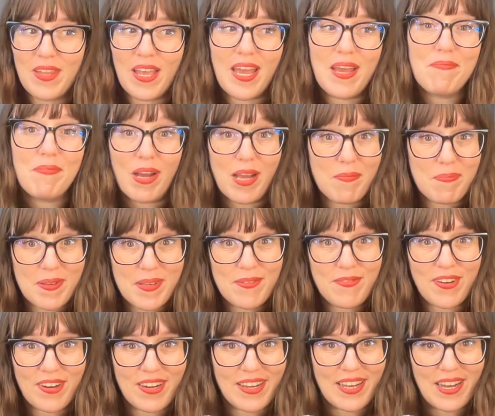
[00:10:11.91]
It might be
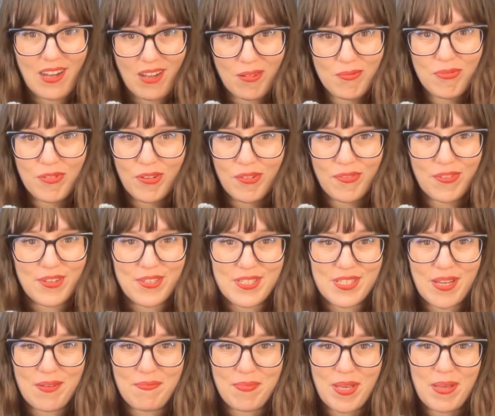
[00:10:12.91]
very helpful for
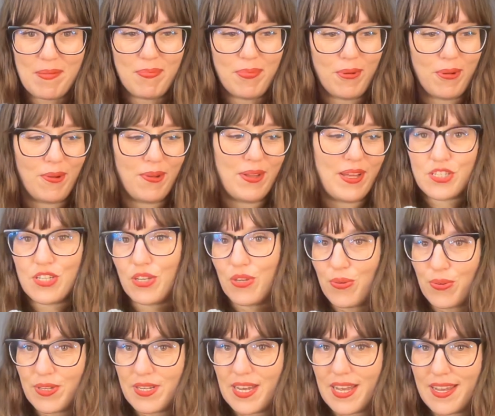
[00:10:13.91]
some people to
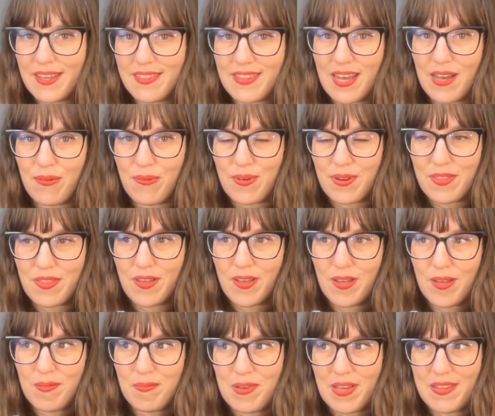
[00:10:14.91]
create that
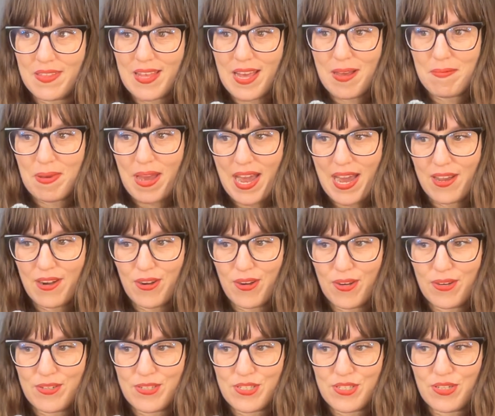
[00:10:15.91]
rhythm and that
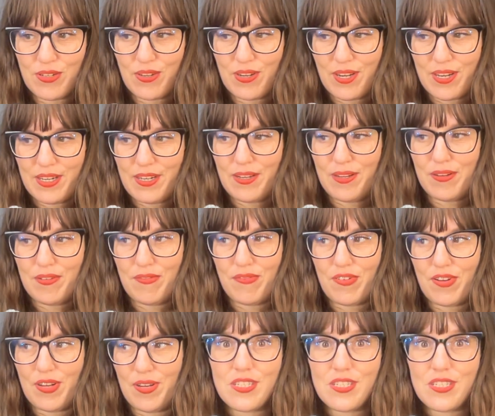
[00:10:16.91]
pattern to kind of